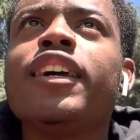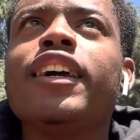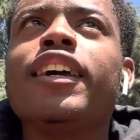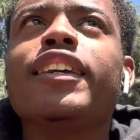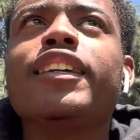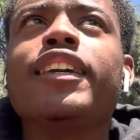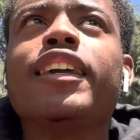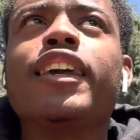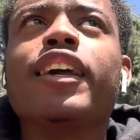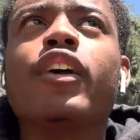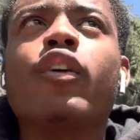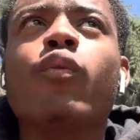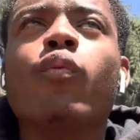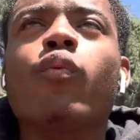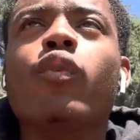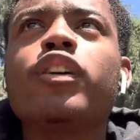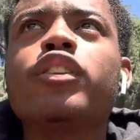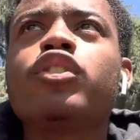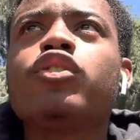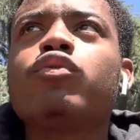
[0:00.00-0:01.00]
And
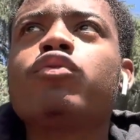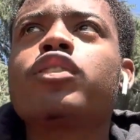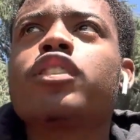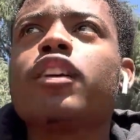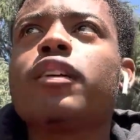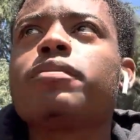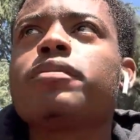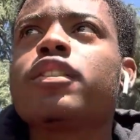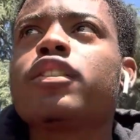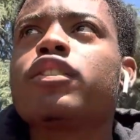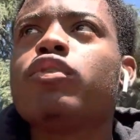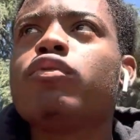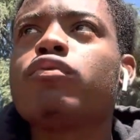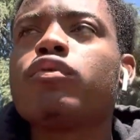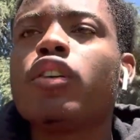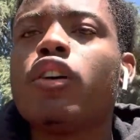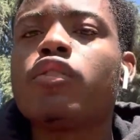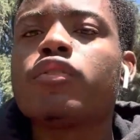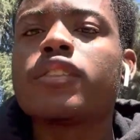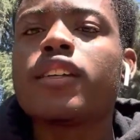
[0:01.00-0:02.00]
once you substitute
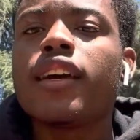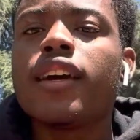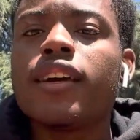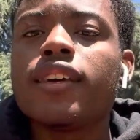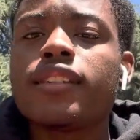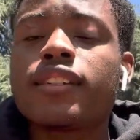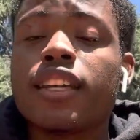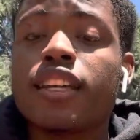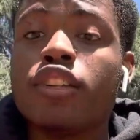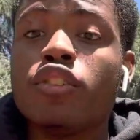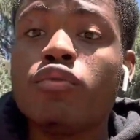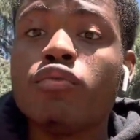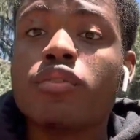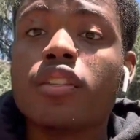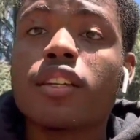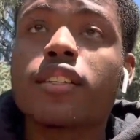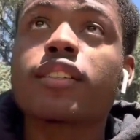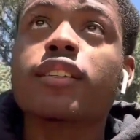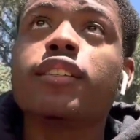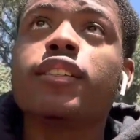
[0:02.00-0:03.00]
those things and you
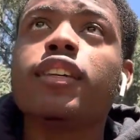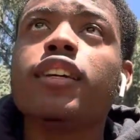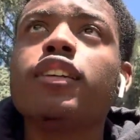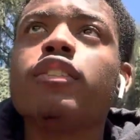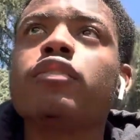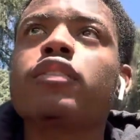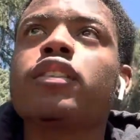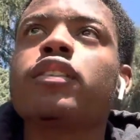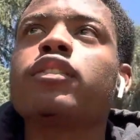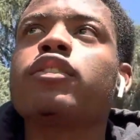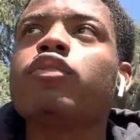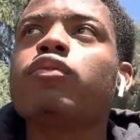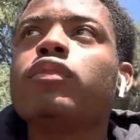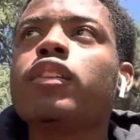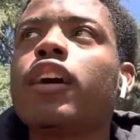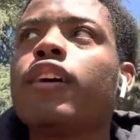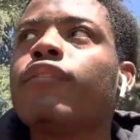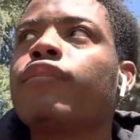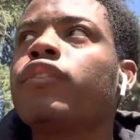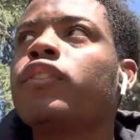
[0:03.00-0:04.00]
just continue to do
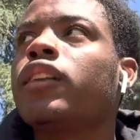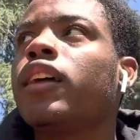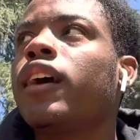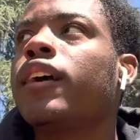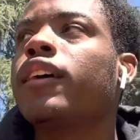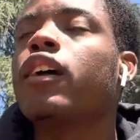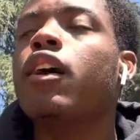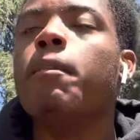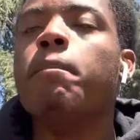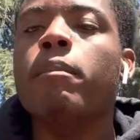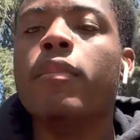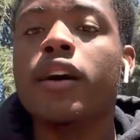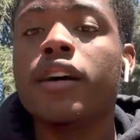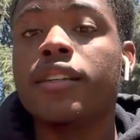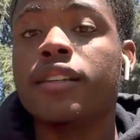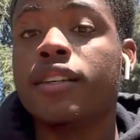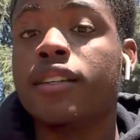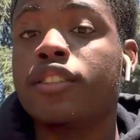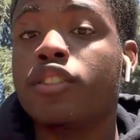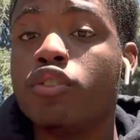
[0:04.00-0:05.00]
that for like a
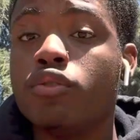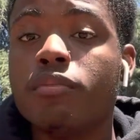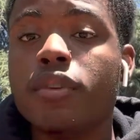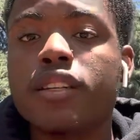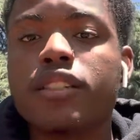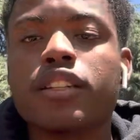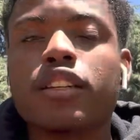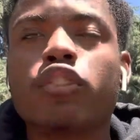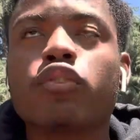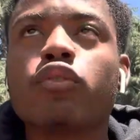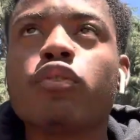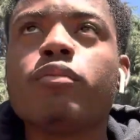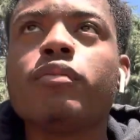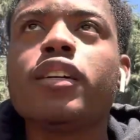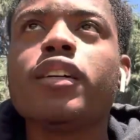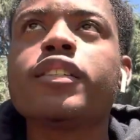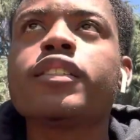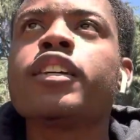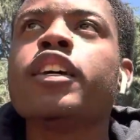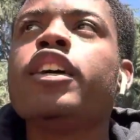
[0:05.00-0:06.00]
month and two months and three
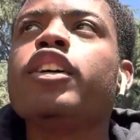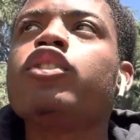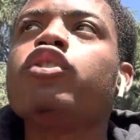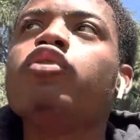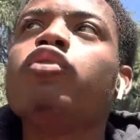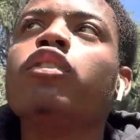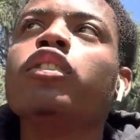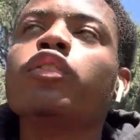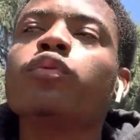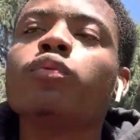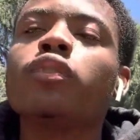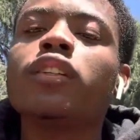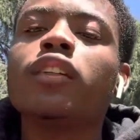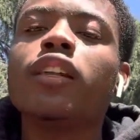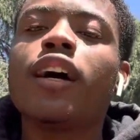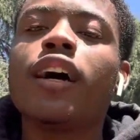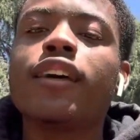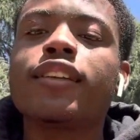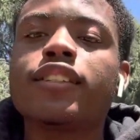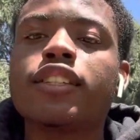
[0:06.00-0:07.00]
months, you're gonna
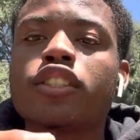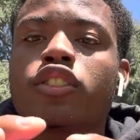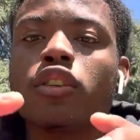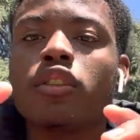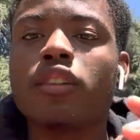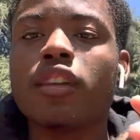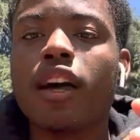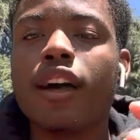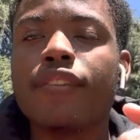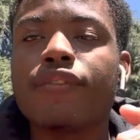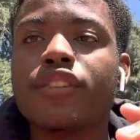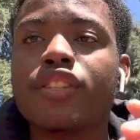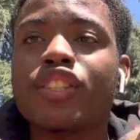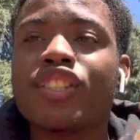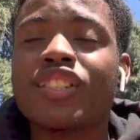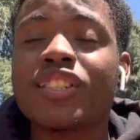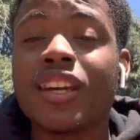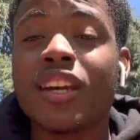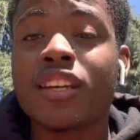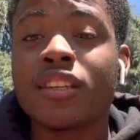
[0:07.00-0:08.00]
realize that your life is
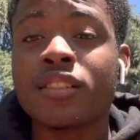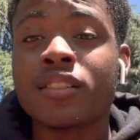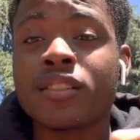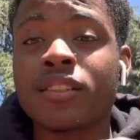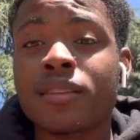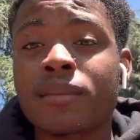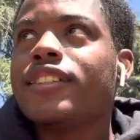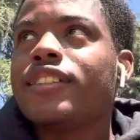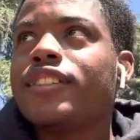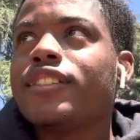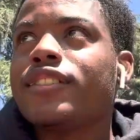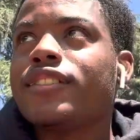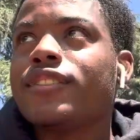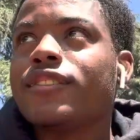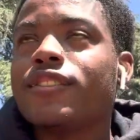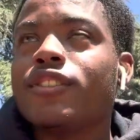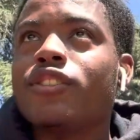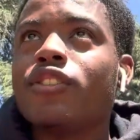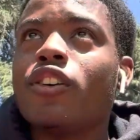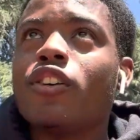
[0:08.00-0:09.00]
changing.
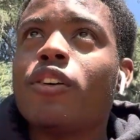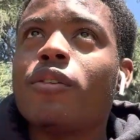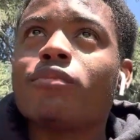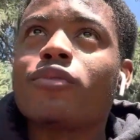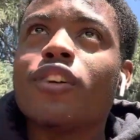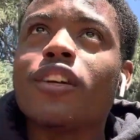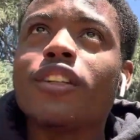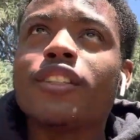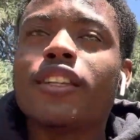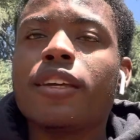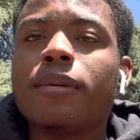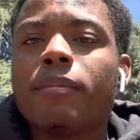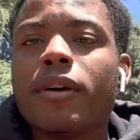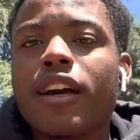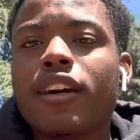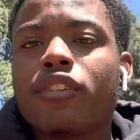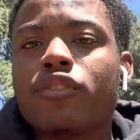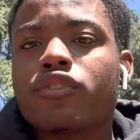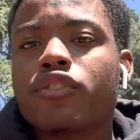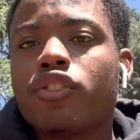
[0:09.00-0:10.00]
You know, I'm trying to get
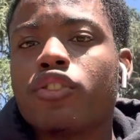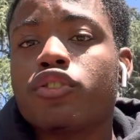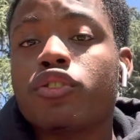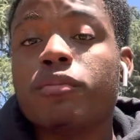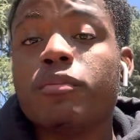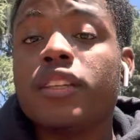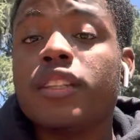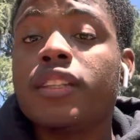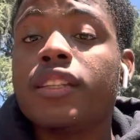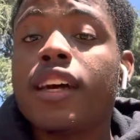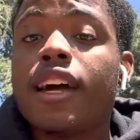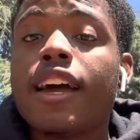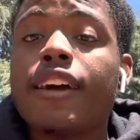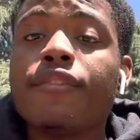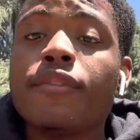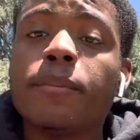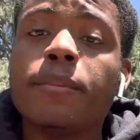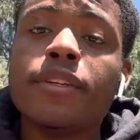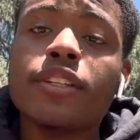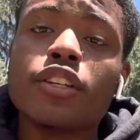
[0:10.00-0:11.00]
back on social media. I
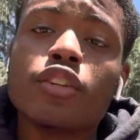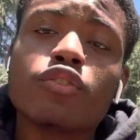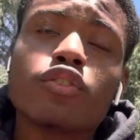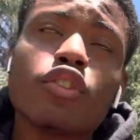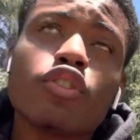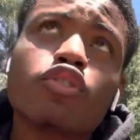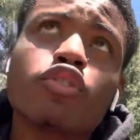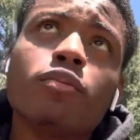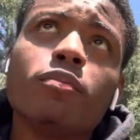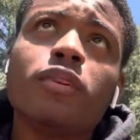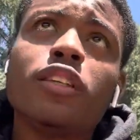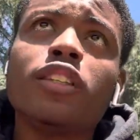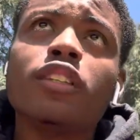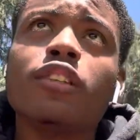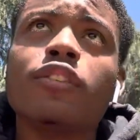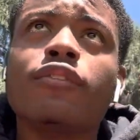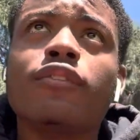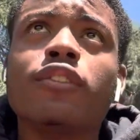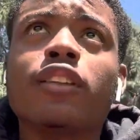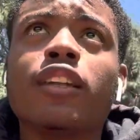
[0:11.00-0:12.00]
haven't been on social
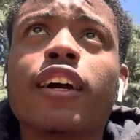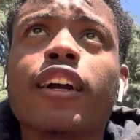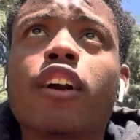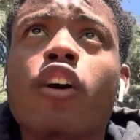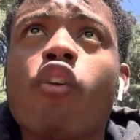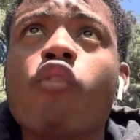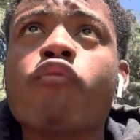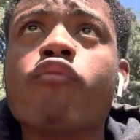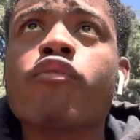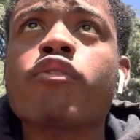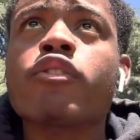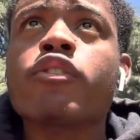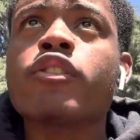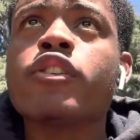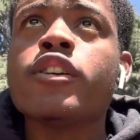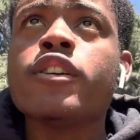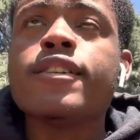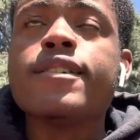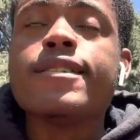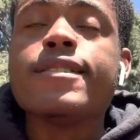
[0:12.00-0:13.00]
media for like over
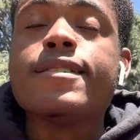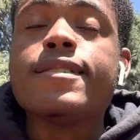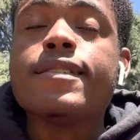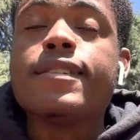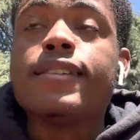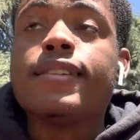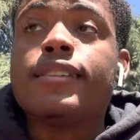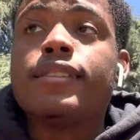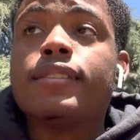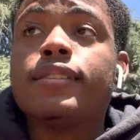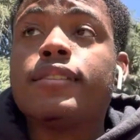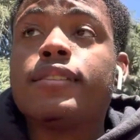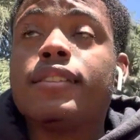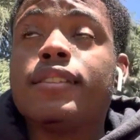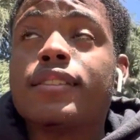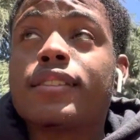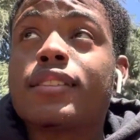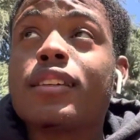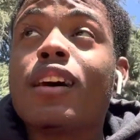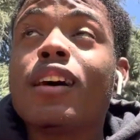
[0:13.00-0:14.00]
a
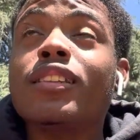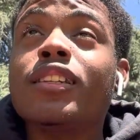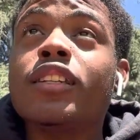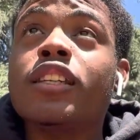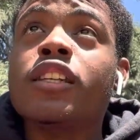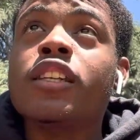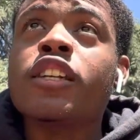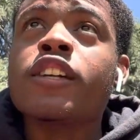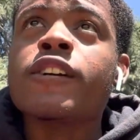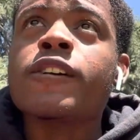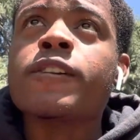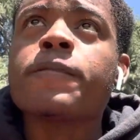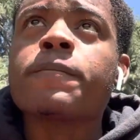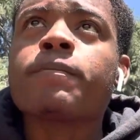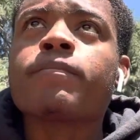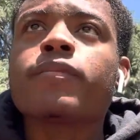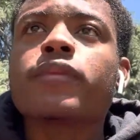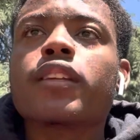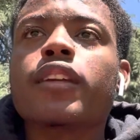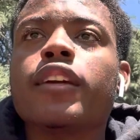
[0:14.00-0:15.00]
solid year.
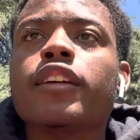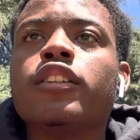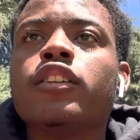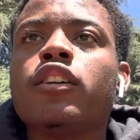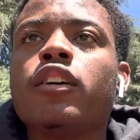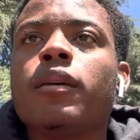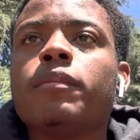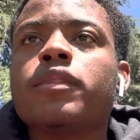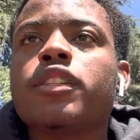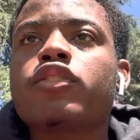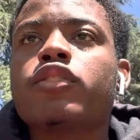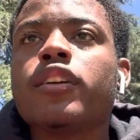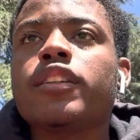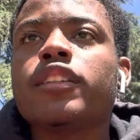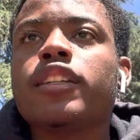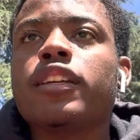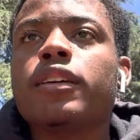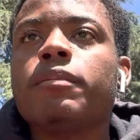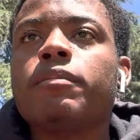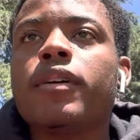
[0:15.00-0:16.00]
And uh, I'm just trying to
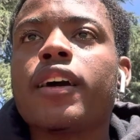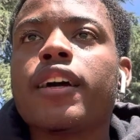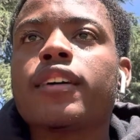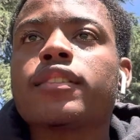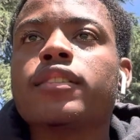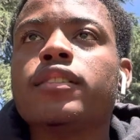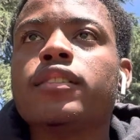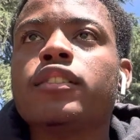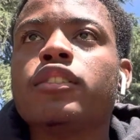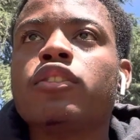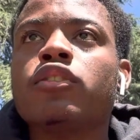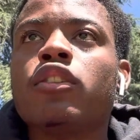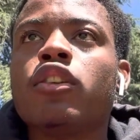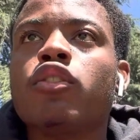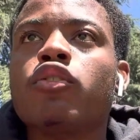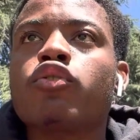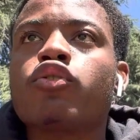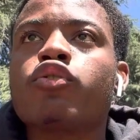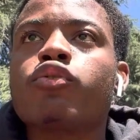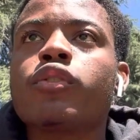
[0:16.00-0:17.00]
get back to, you
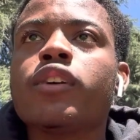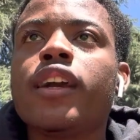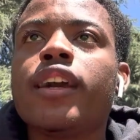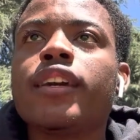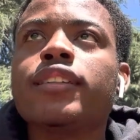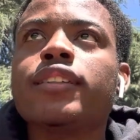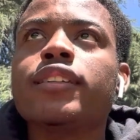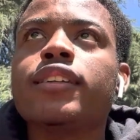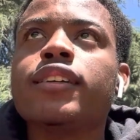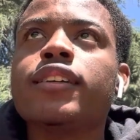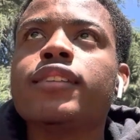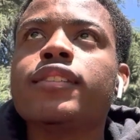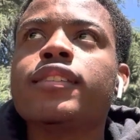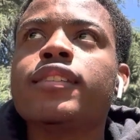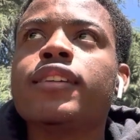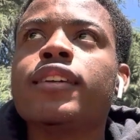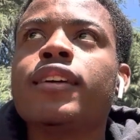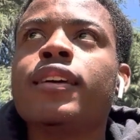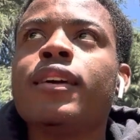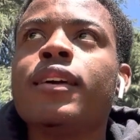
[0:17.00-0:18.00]
know, creating
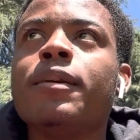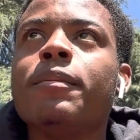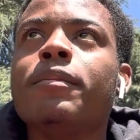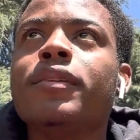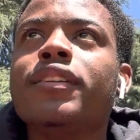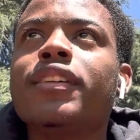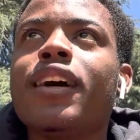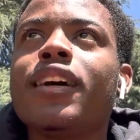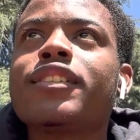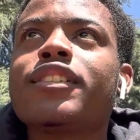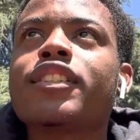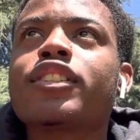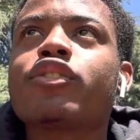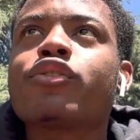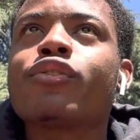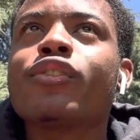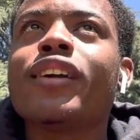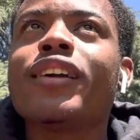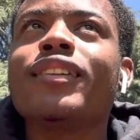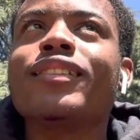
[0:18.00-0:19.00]
content, but not just
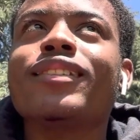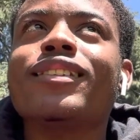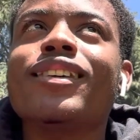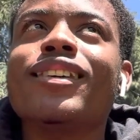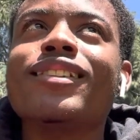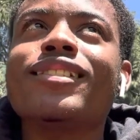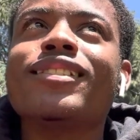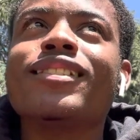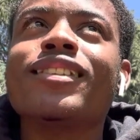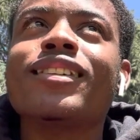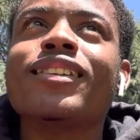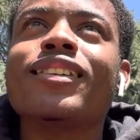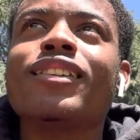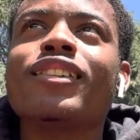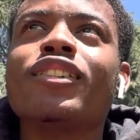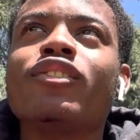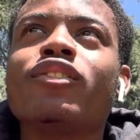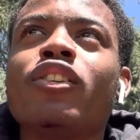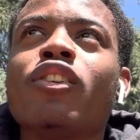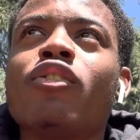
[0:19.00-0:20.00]
creating content,
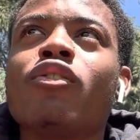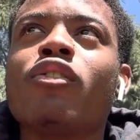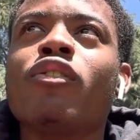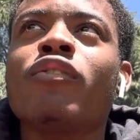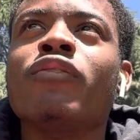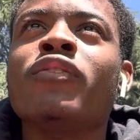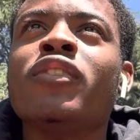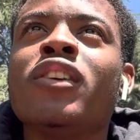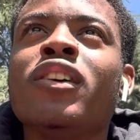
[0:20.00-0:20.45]
you know, of